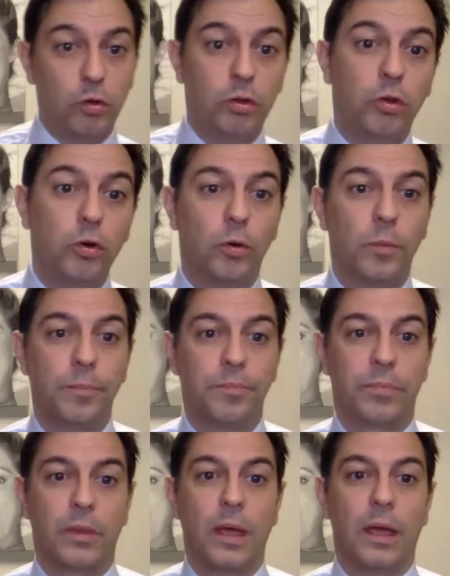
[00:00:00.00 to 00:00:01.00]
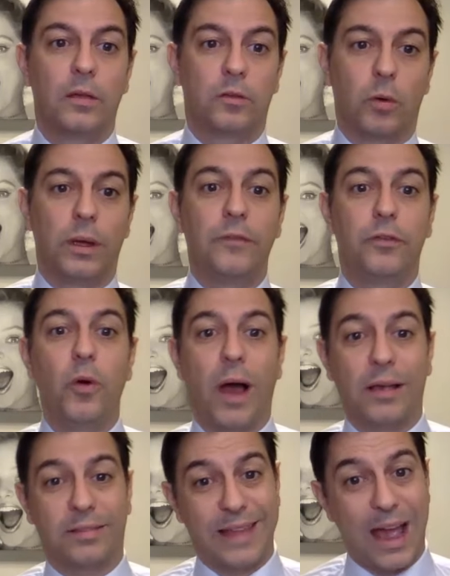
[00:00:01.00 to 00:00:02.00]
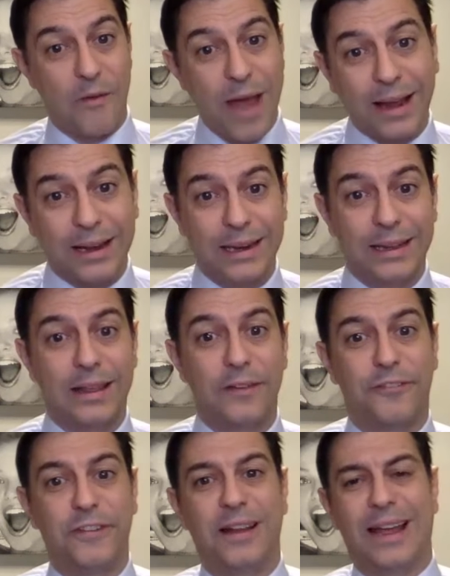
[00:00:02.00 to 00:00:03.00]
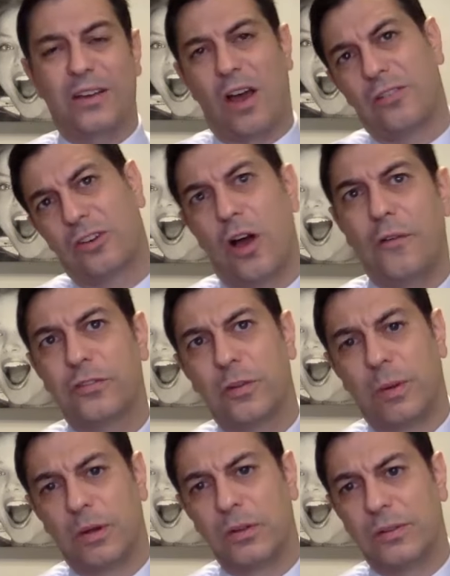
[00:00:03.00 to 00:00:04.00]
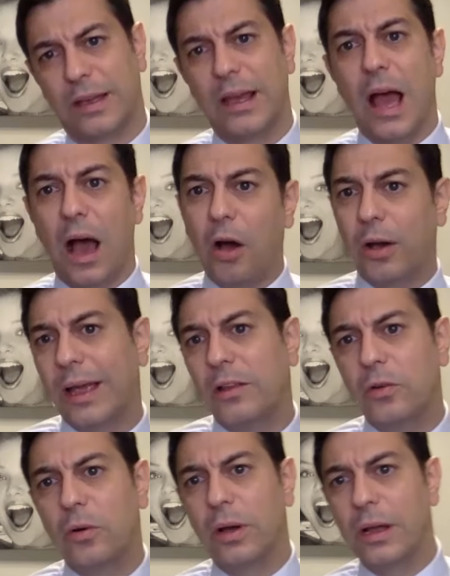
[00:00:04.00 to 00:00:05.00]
you do, so if you ask directly, they feel like uncomfortable. You say, oh, can you